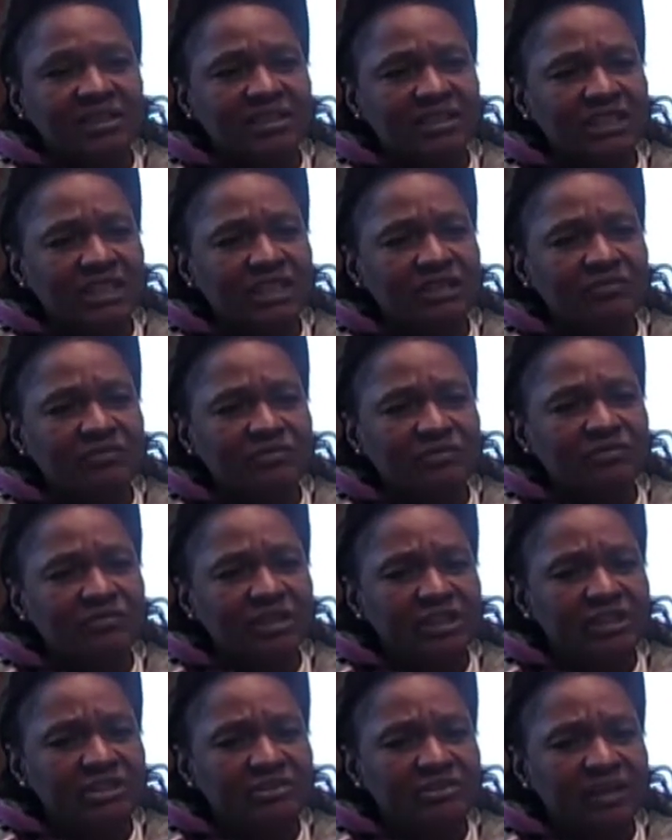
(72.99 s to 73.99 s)
because they
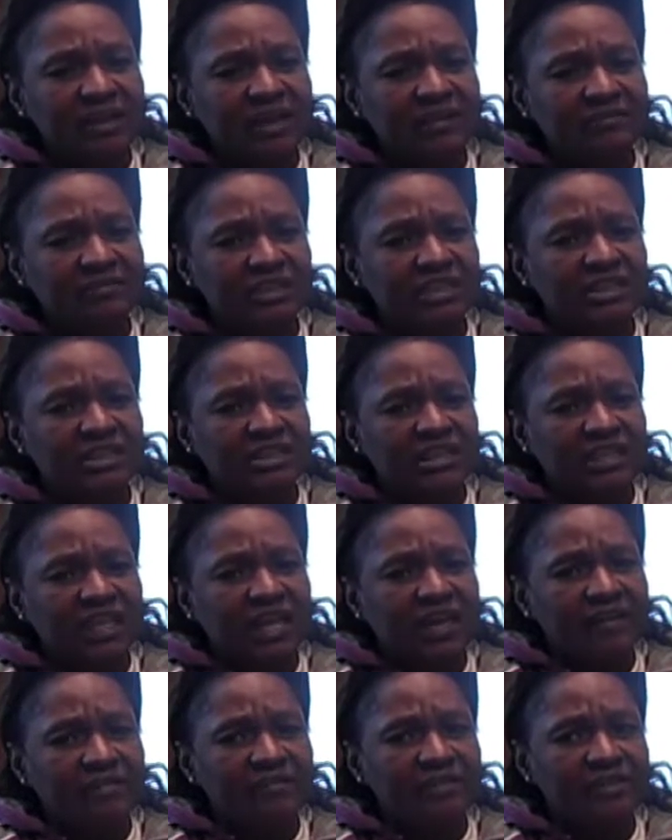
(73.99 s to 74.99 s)
really do have good
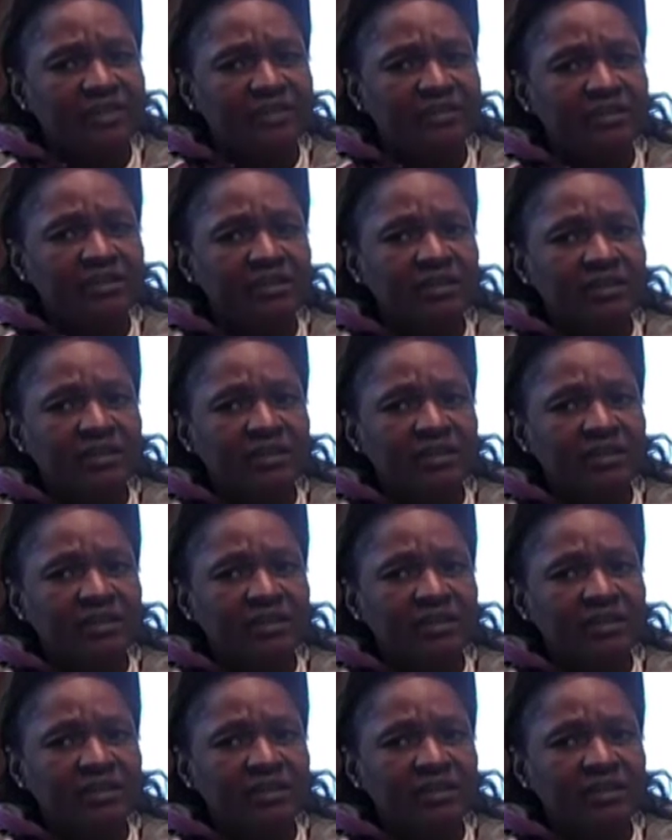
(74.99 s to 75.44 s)
staff here,